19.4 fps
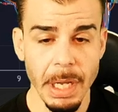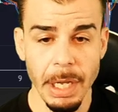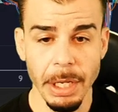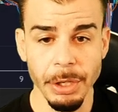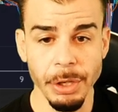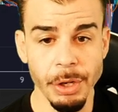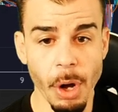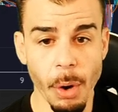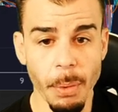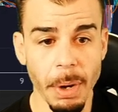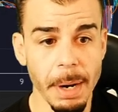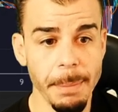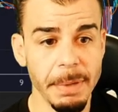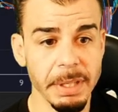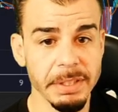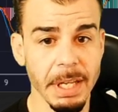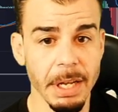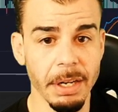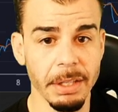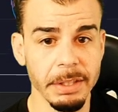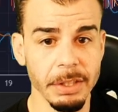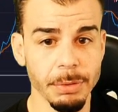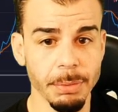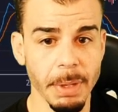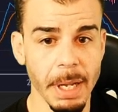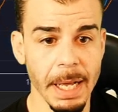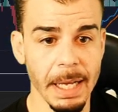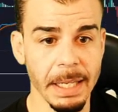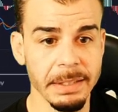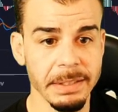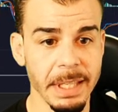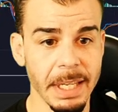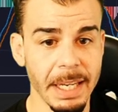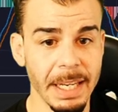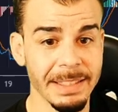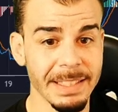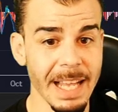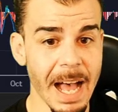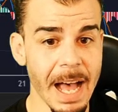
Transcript: You don't want to miss out on this one. Like I said, it's